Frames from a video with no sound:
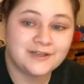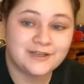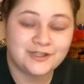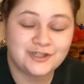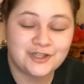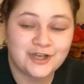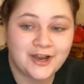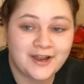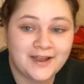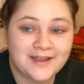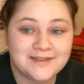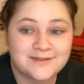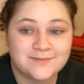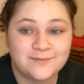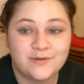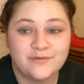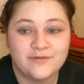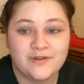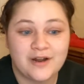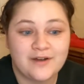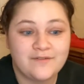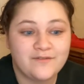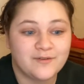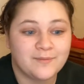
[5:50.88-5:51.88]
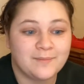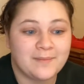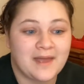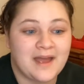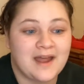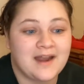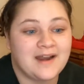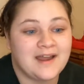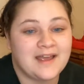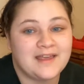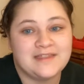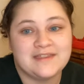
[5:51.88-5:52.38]
Tkachuk has moved on from
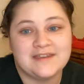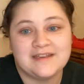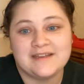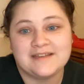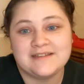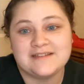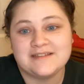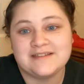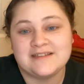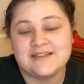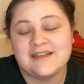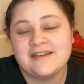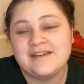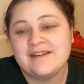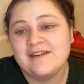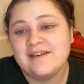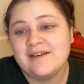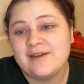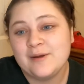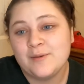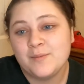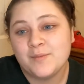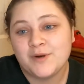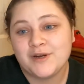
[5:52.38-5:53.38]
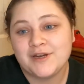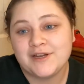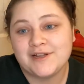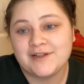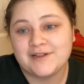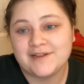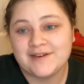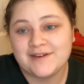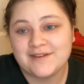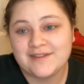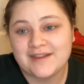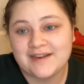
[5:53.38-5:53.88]
that. I think it's pretty
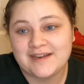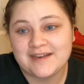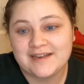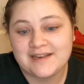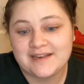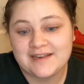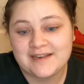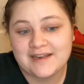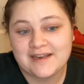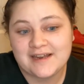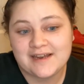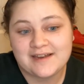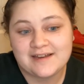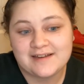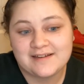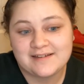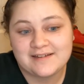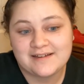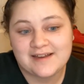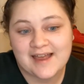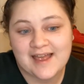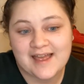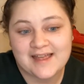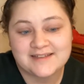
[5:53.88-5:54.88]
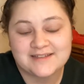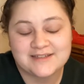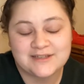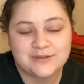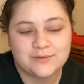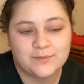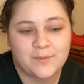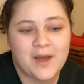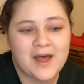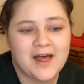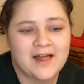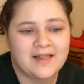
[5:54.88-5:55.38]
clear that he has
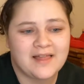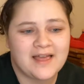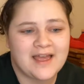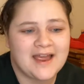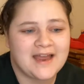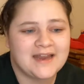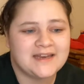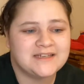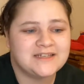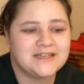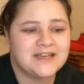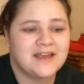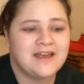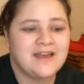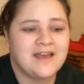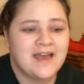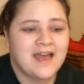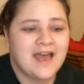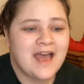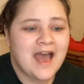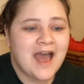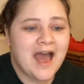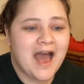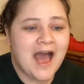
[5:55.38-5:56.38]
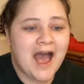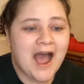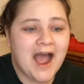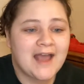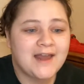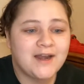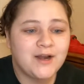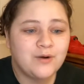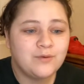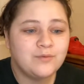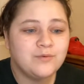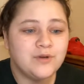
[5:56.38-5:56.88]
as well. And
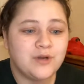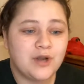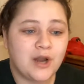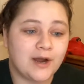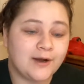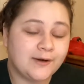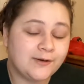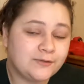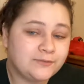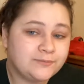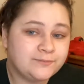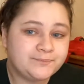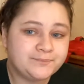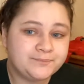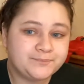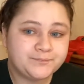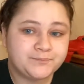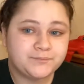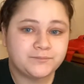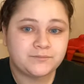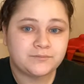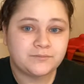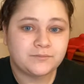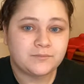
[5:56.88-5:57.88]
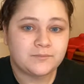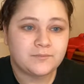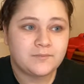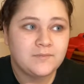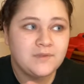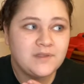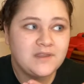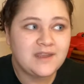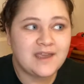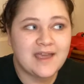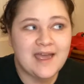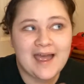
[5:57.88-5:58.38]
I don't know
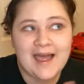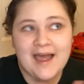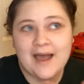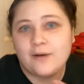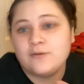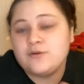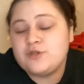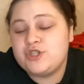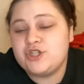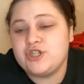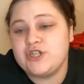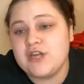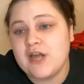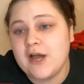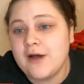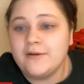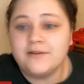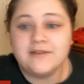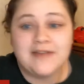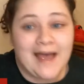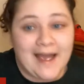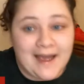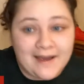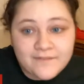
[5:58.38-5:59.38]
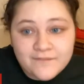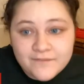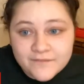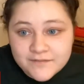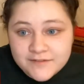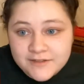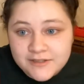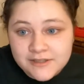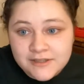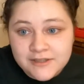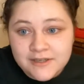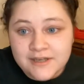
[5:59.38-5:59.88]
how Gio
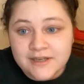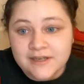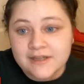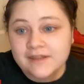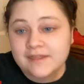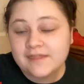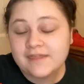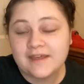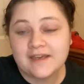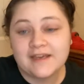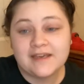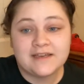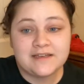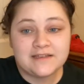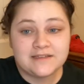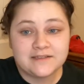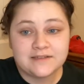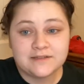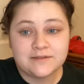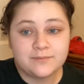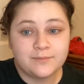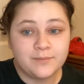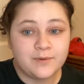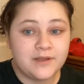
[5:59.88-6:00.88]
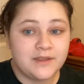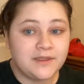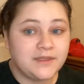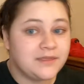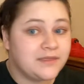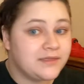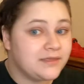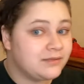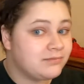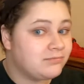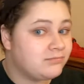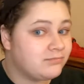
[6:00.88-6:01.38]
left things
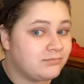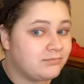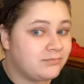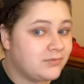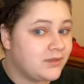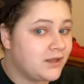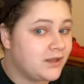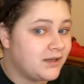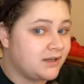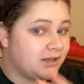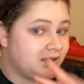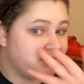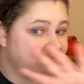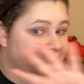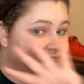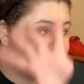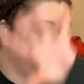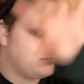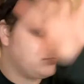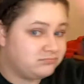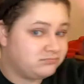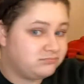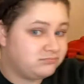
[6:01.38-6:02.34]
with the